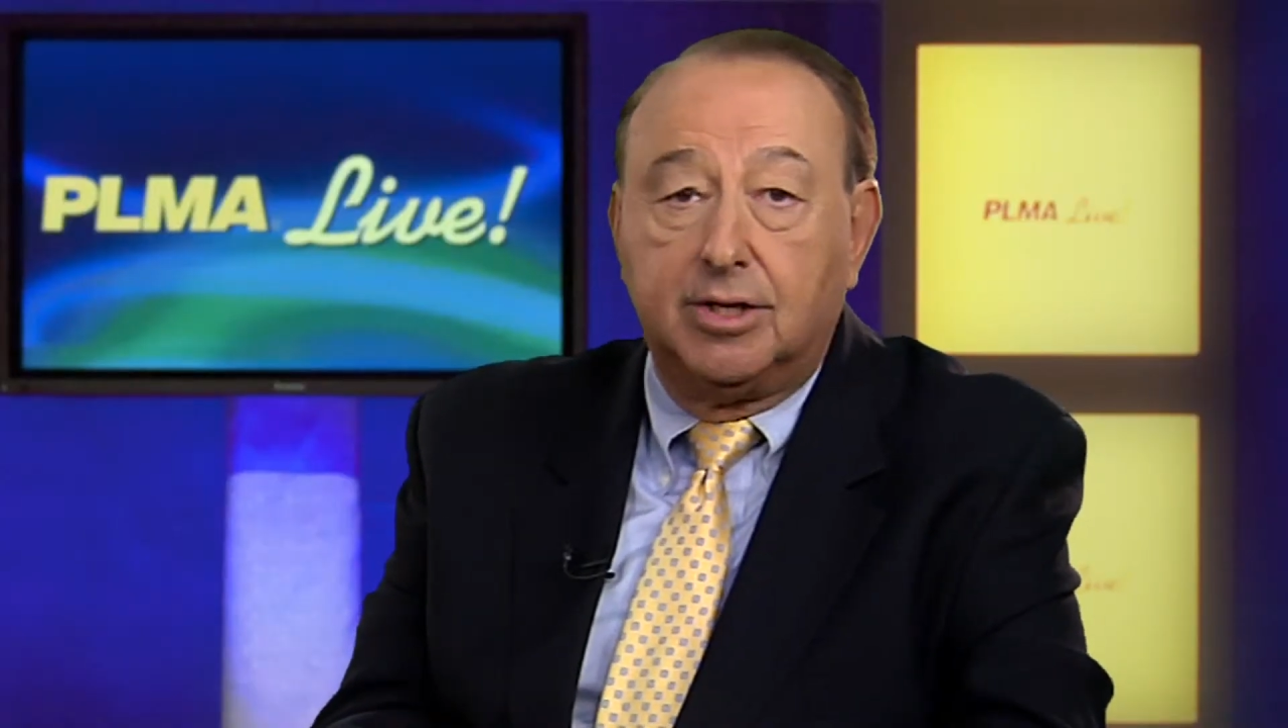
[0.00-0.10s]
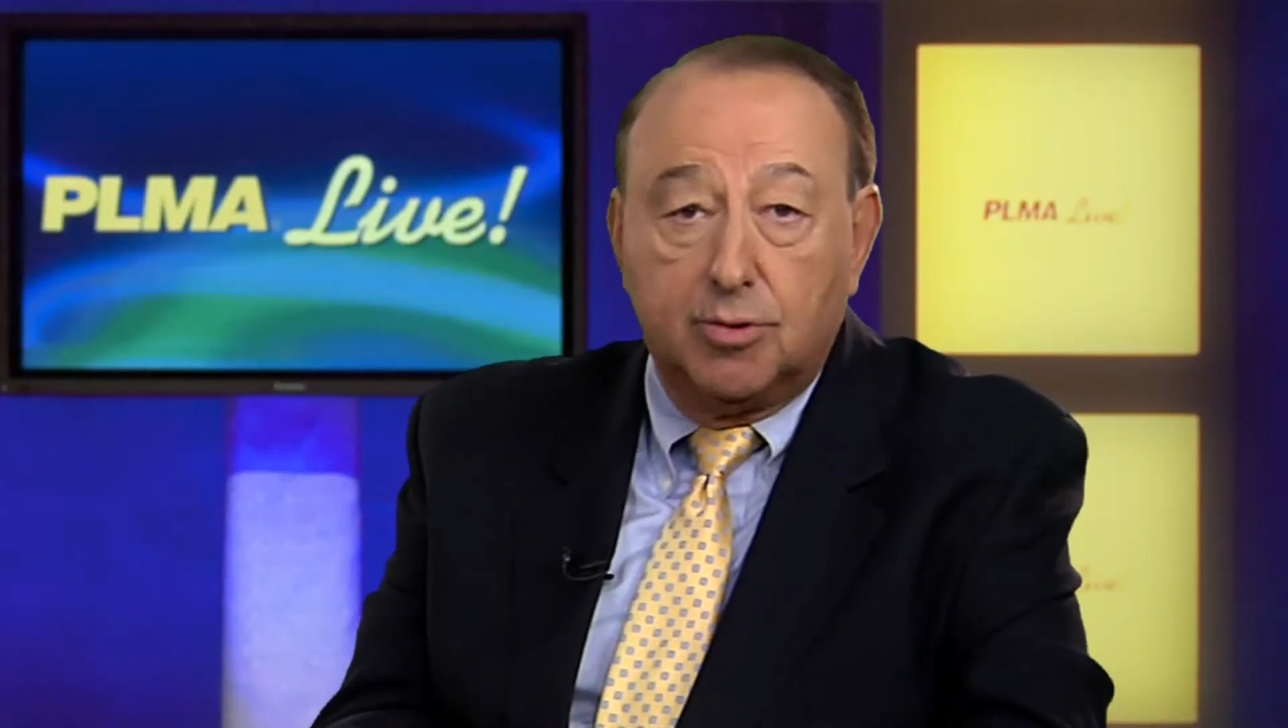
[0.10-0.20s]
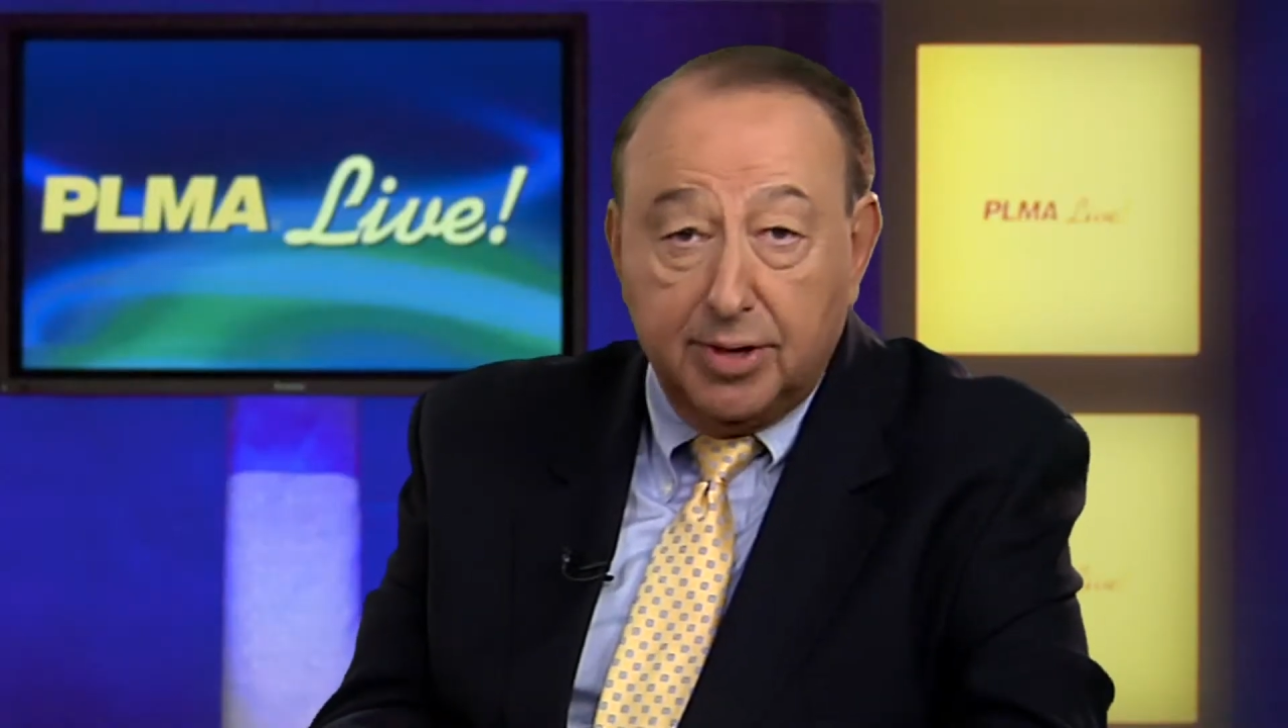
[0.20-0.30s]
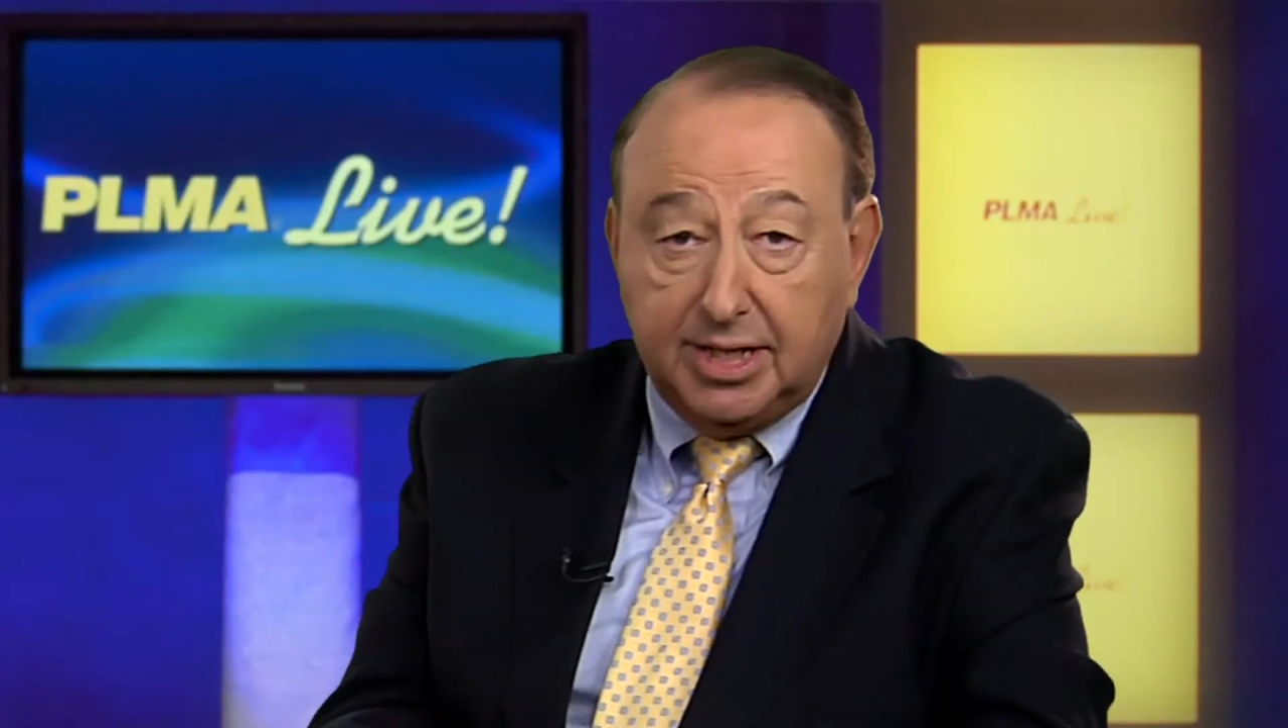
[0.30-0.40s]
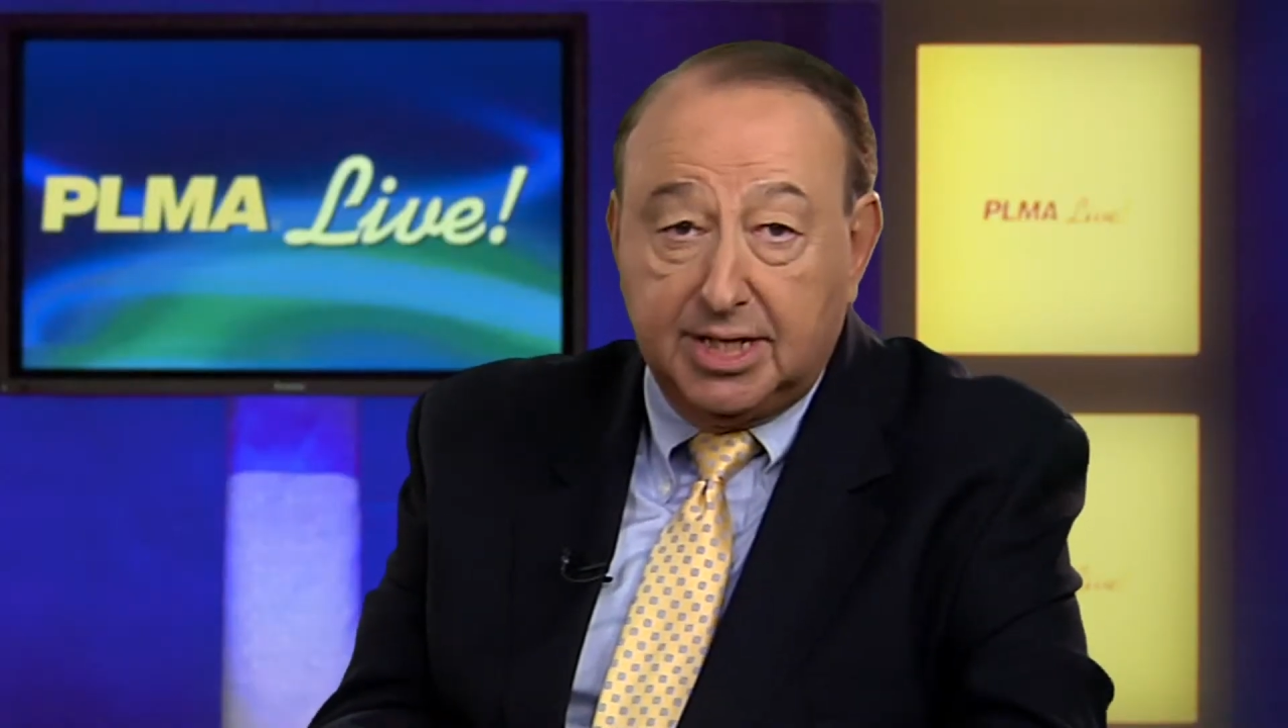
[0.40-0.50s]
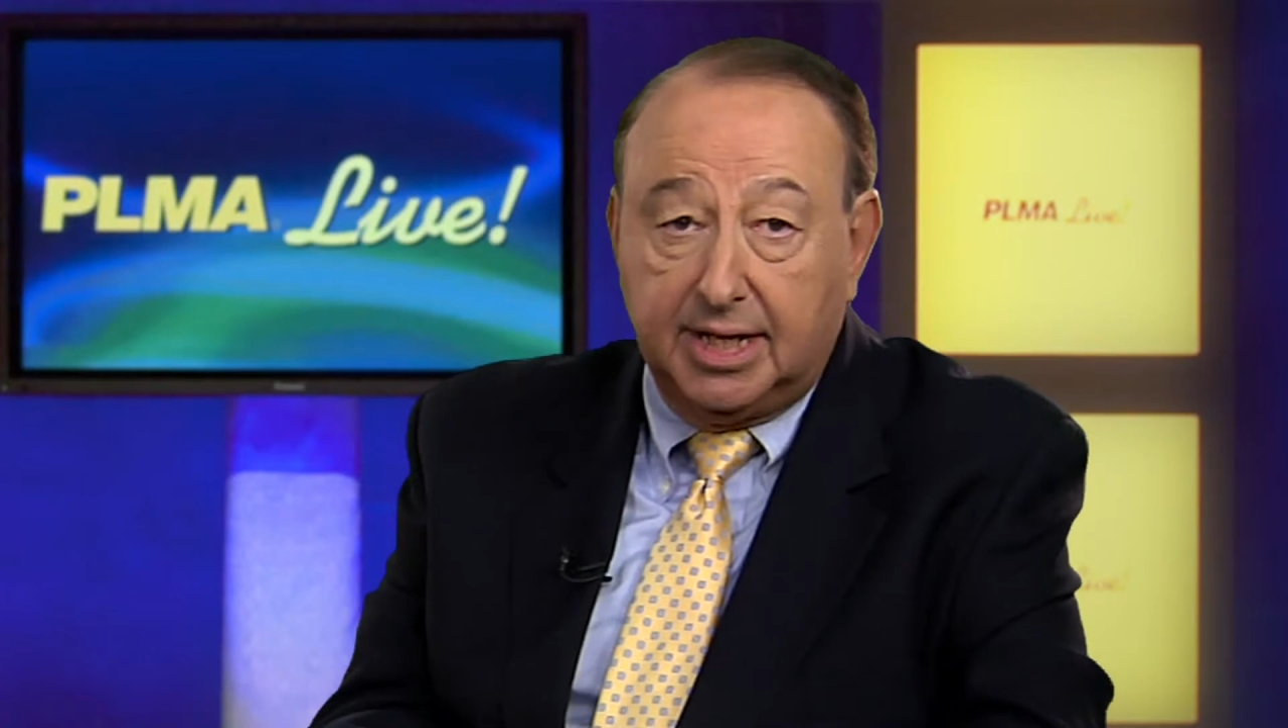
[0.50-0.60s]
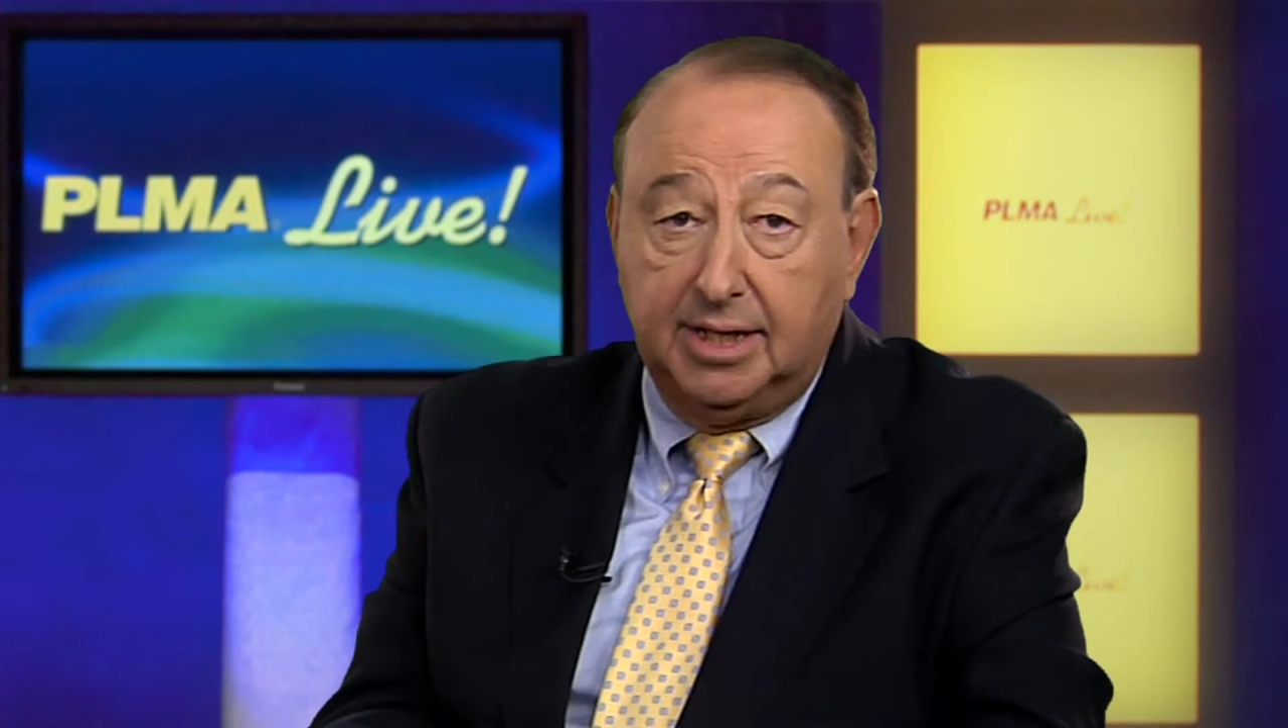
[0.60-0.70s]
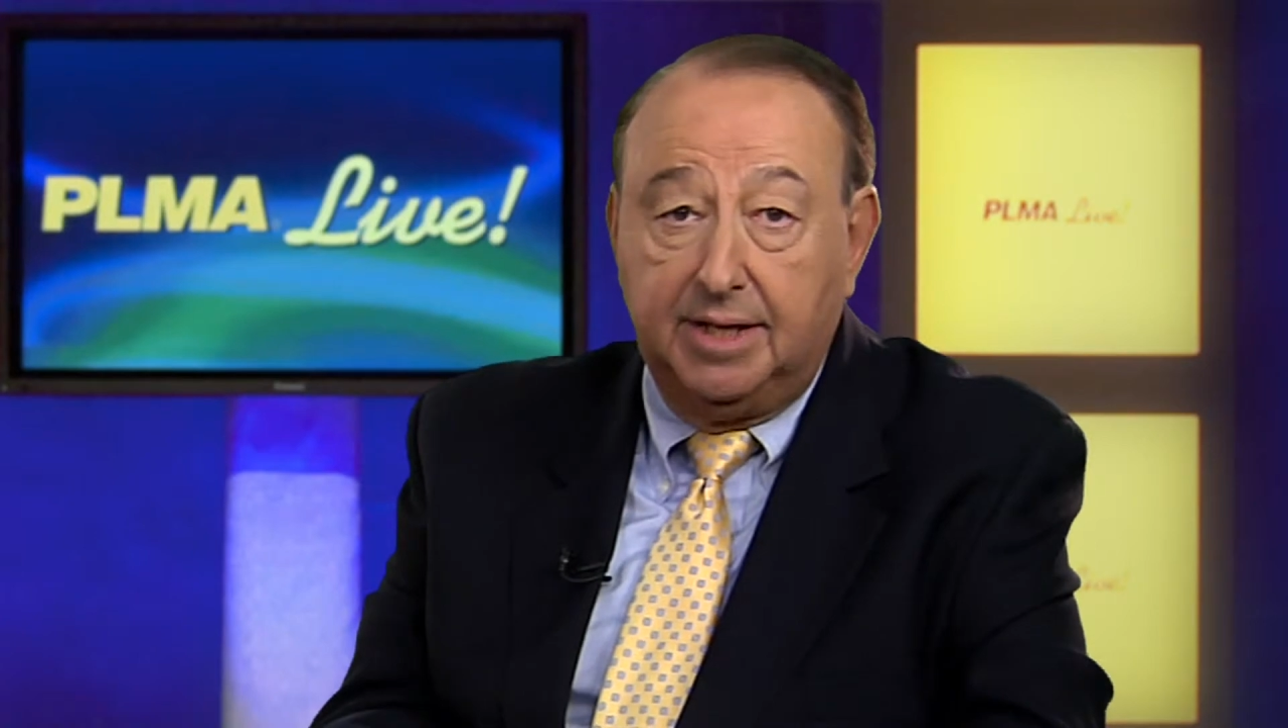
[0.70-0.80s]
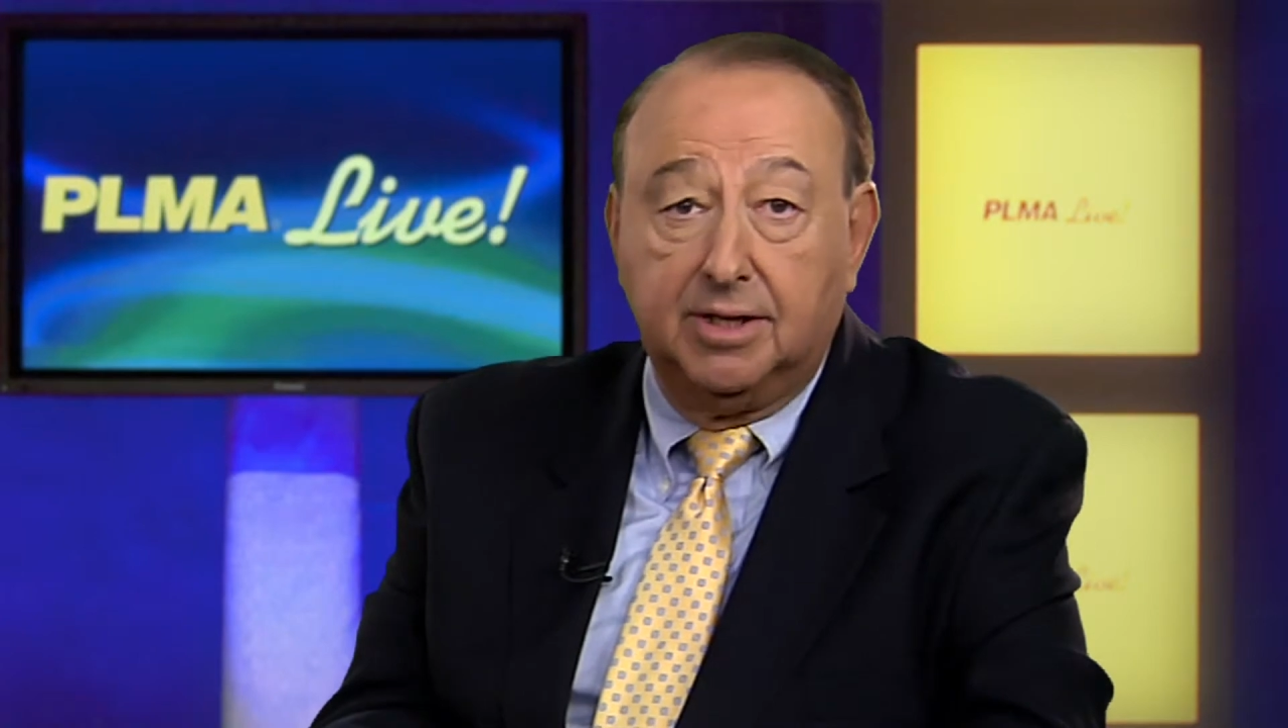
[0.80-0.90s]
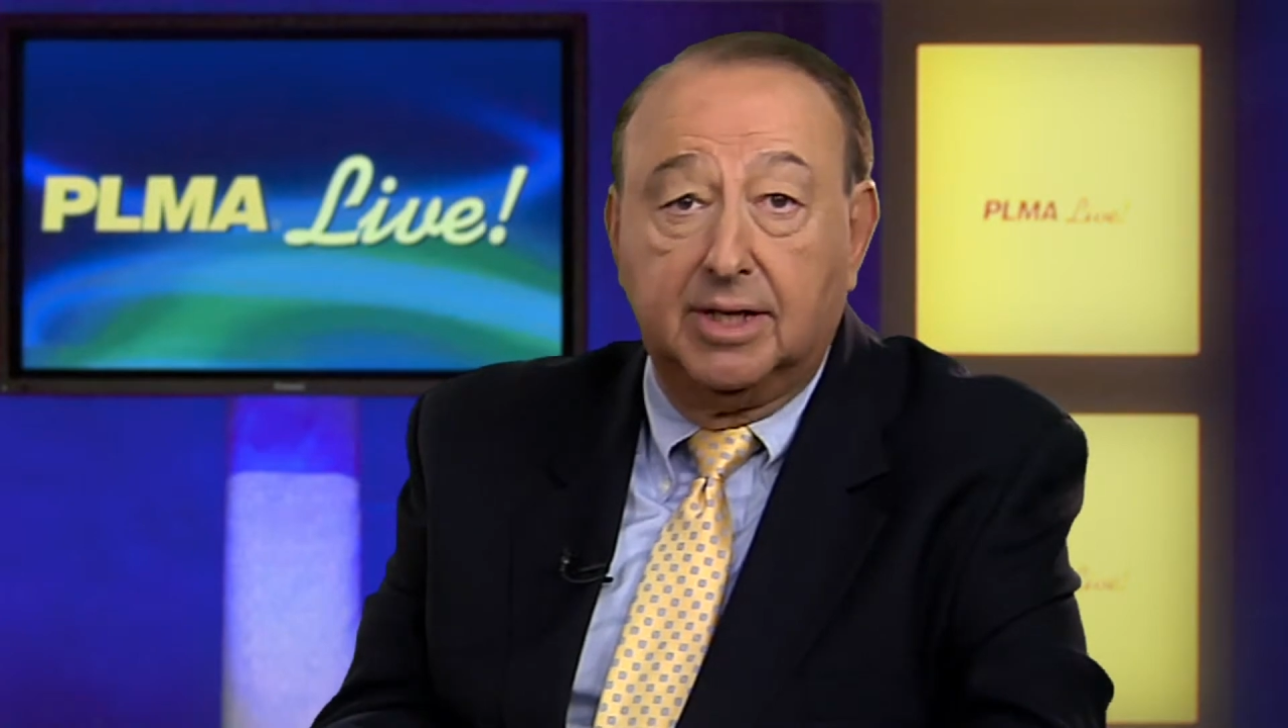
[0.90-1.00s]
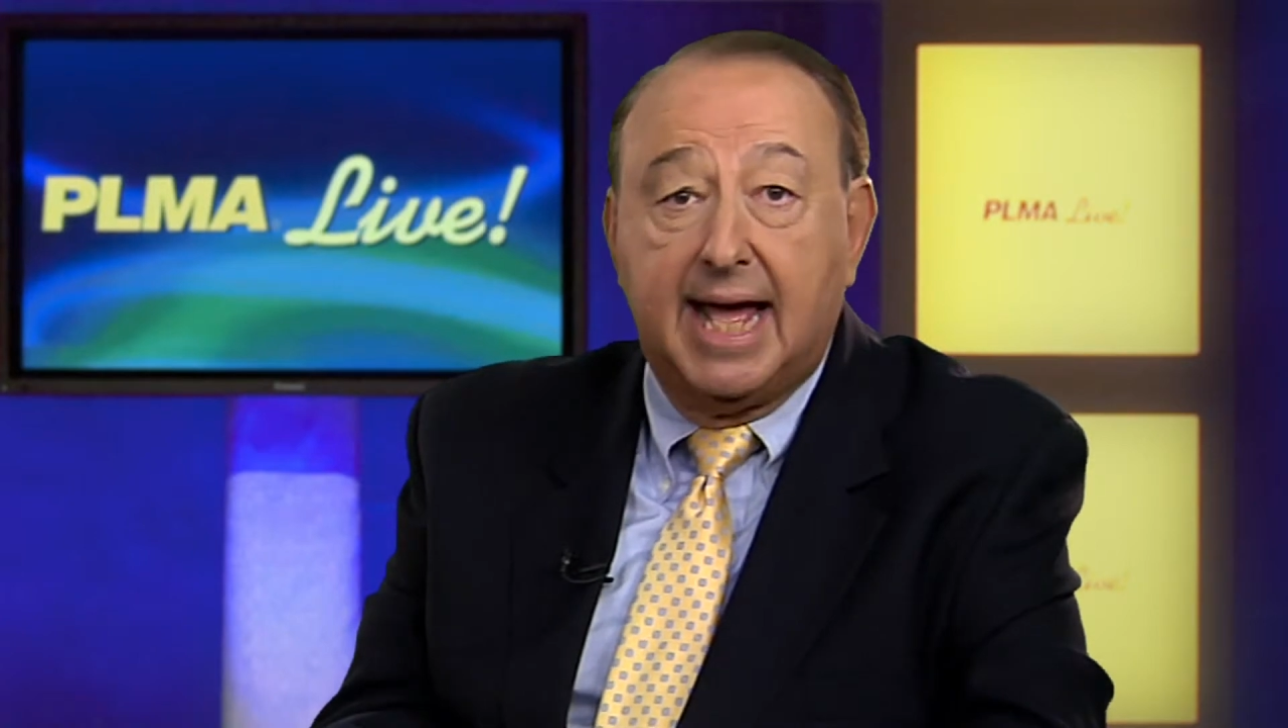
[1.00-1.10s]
increasingly the